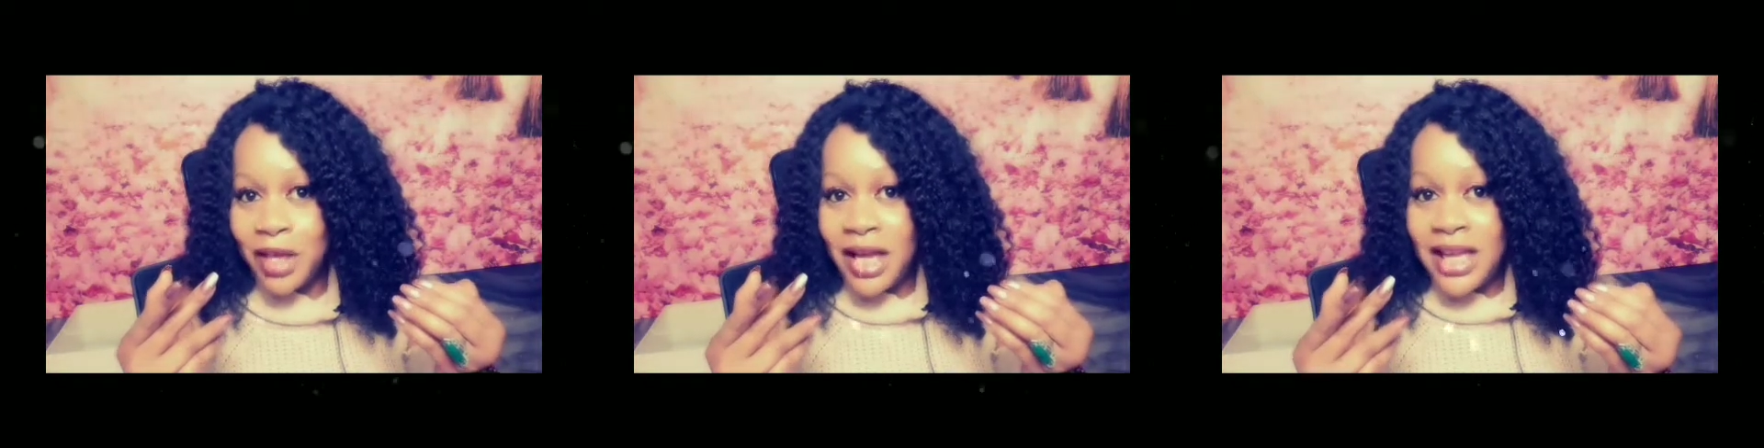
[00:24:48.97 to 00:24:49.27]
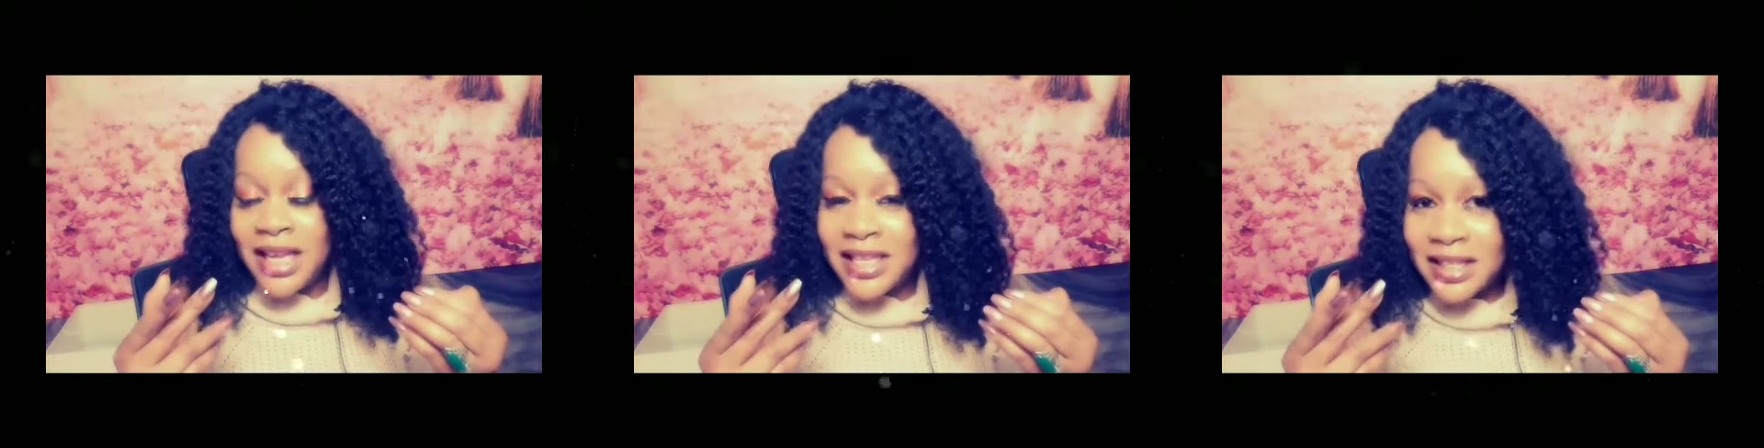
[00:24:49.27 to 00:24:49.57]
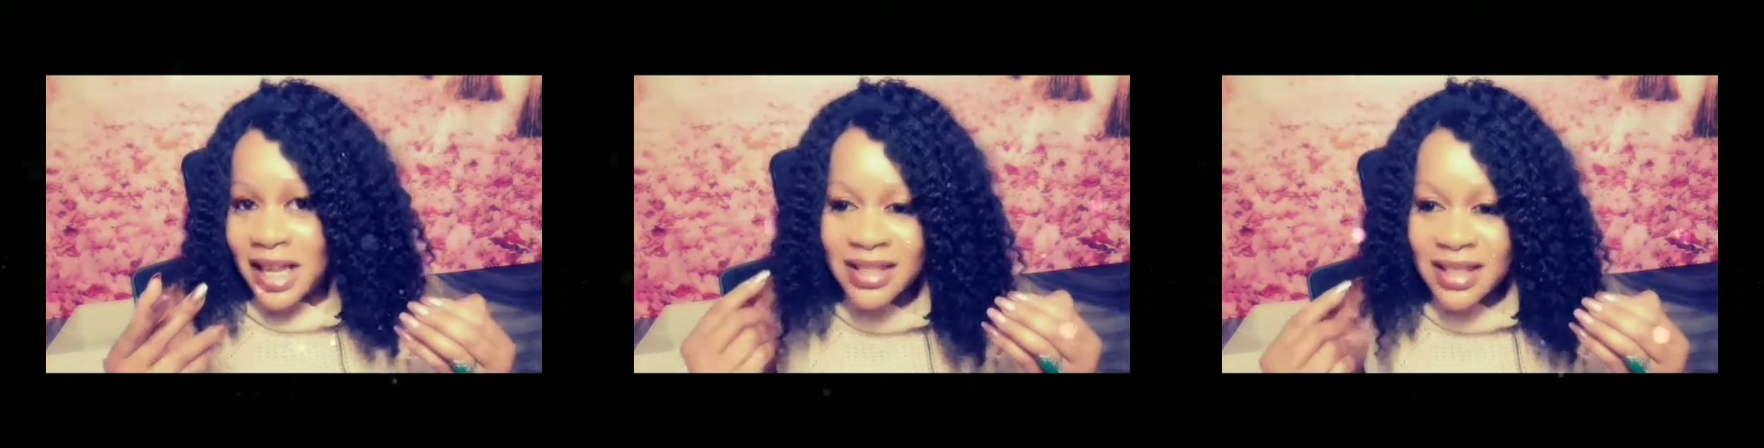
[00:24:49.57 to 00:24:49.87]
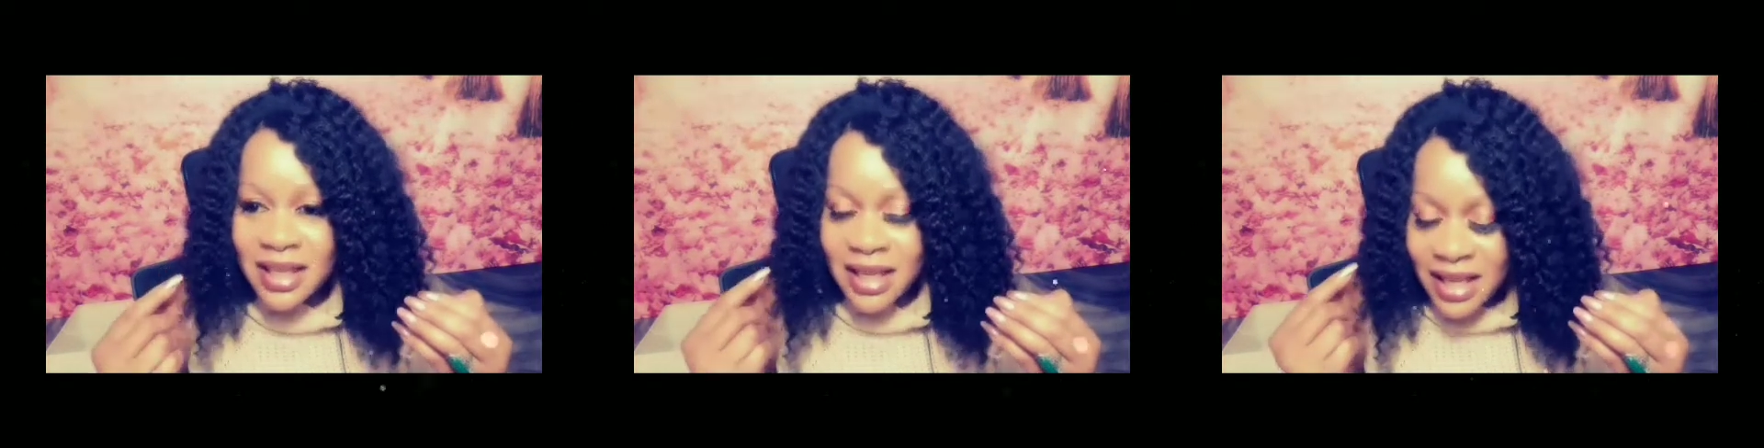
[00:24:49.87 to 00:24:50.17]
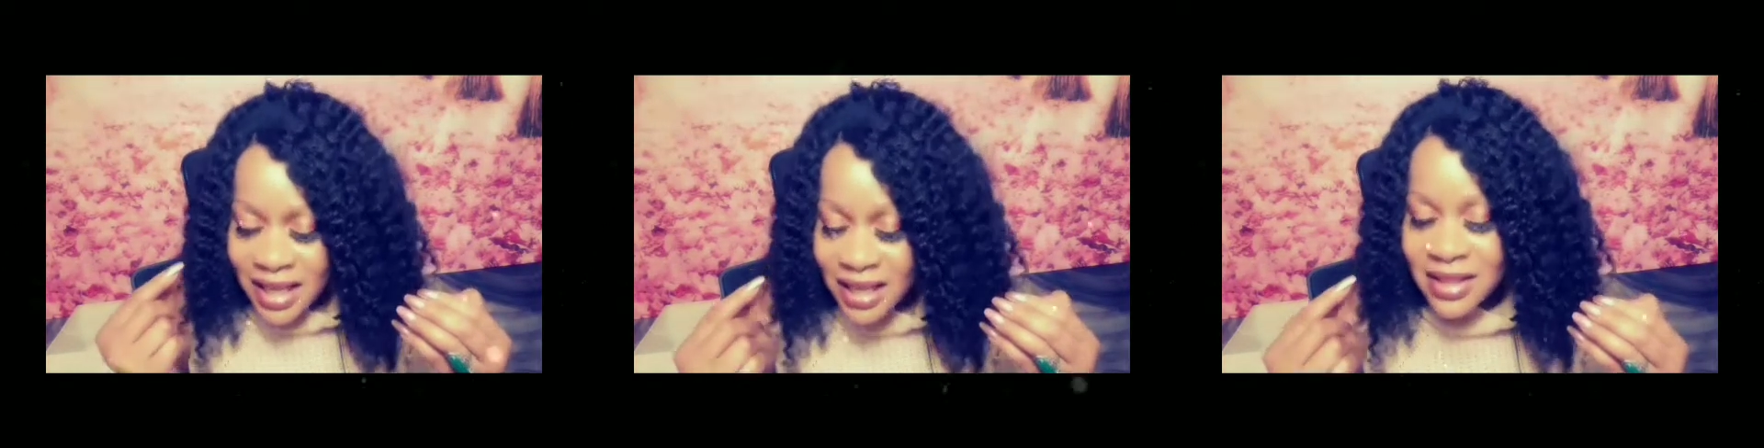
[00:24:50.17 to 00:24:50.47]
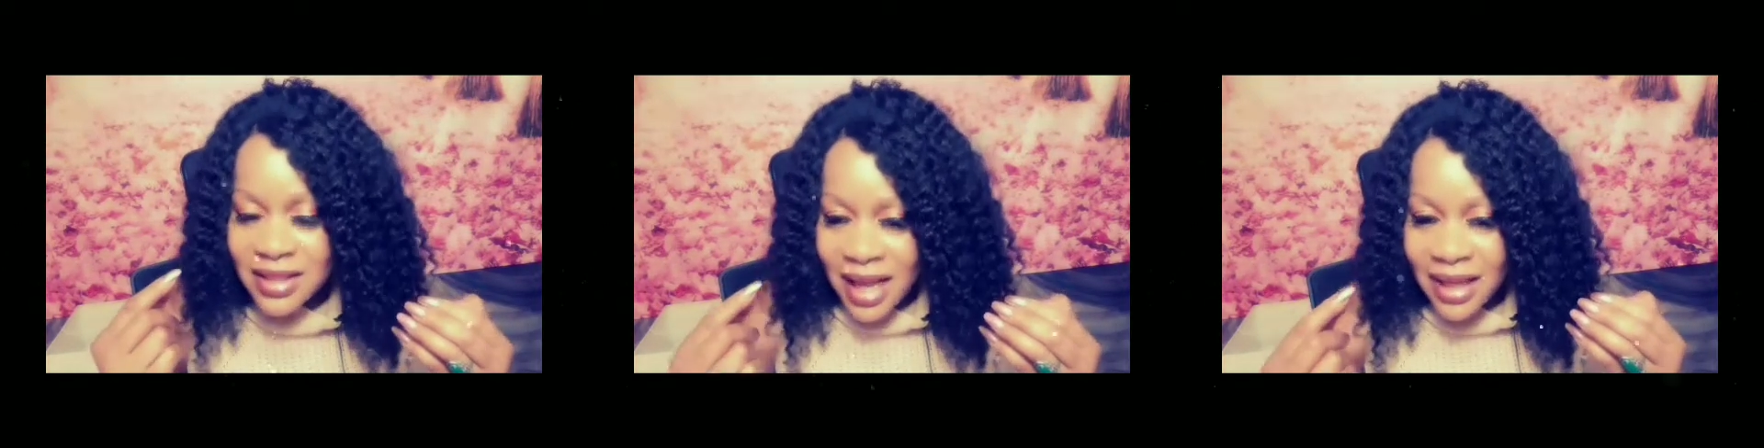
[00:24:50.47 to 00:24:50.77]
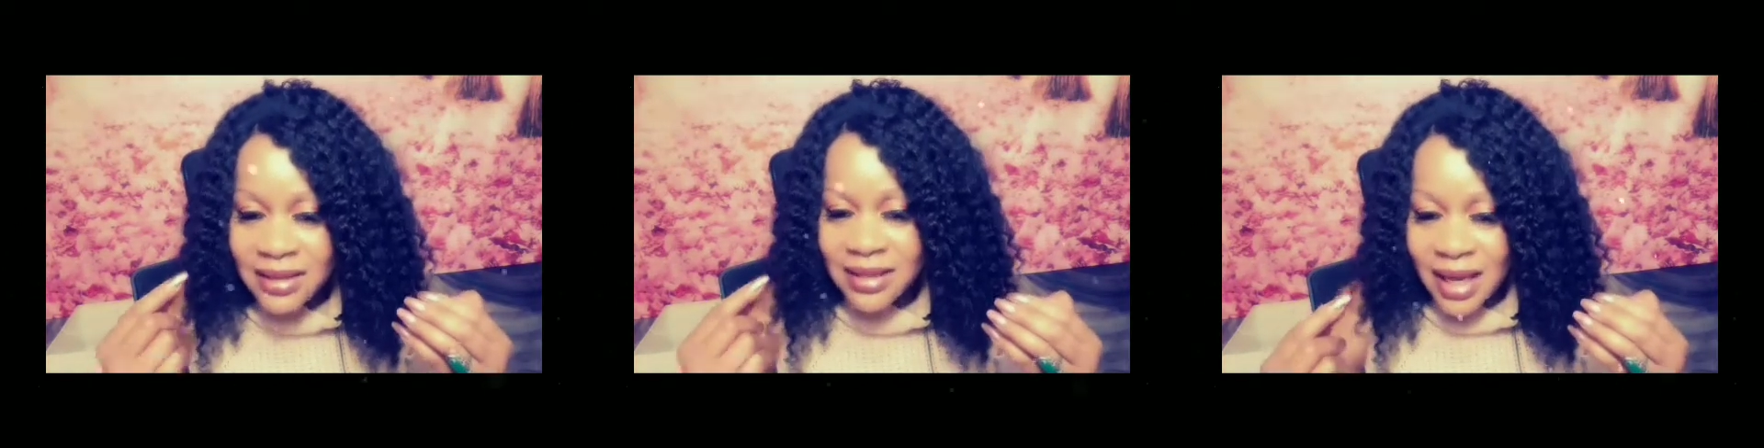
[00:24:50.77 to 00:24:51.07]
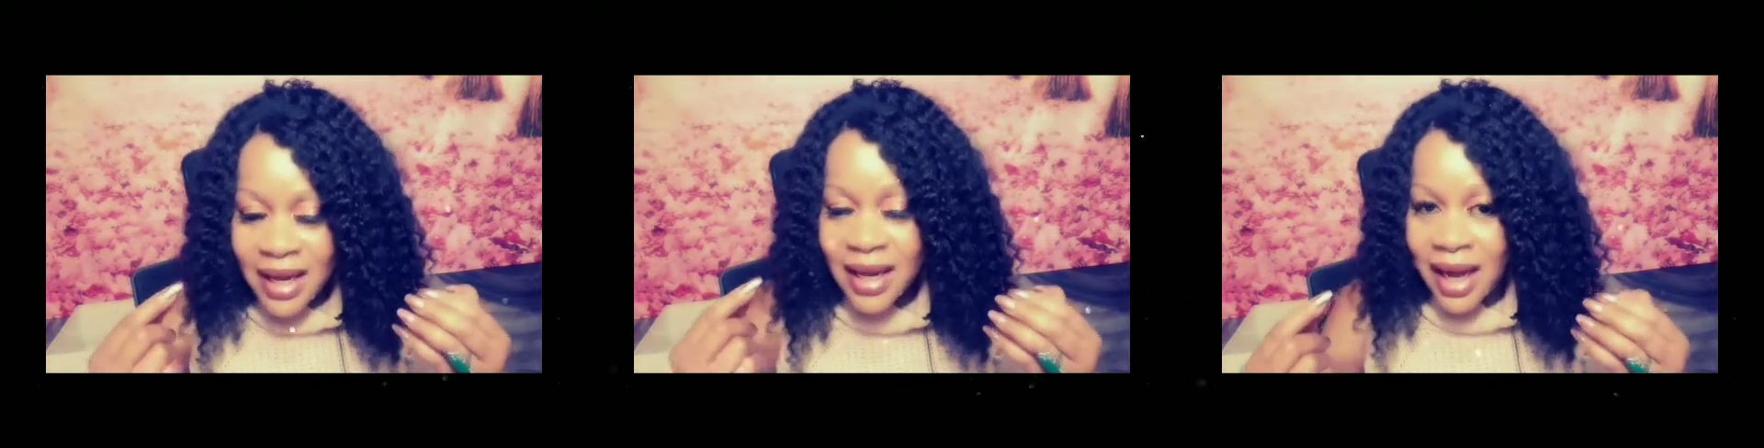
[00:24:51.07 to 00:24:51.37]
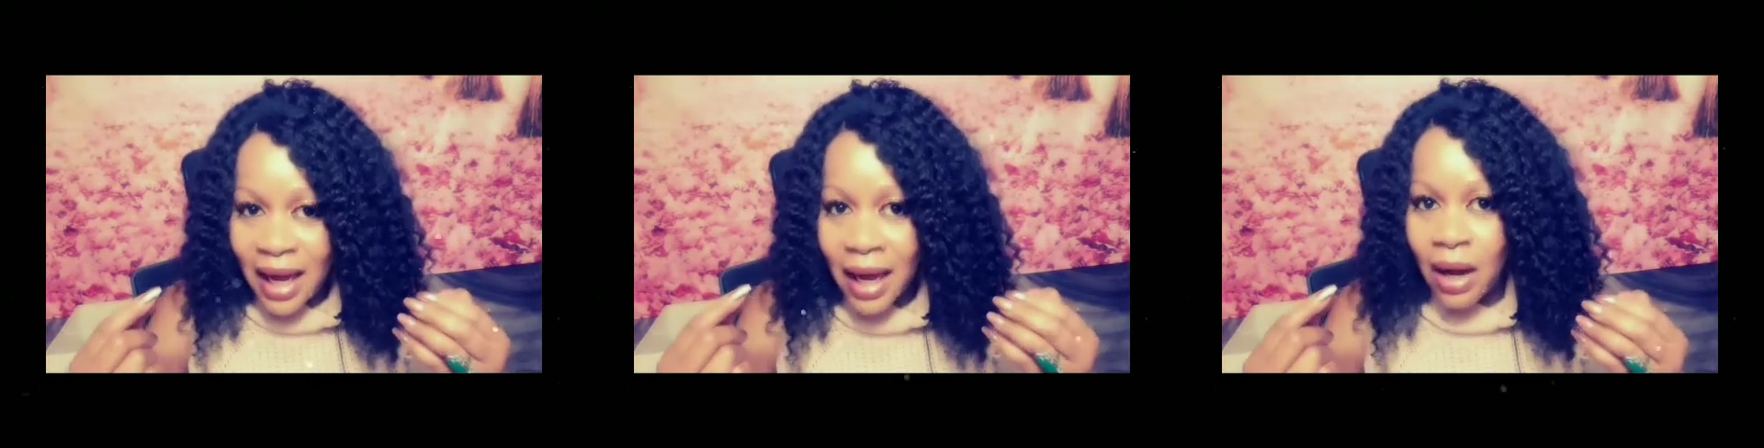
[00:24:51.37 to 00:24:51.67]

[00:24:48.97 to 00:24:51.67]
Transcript: that not how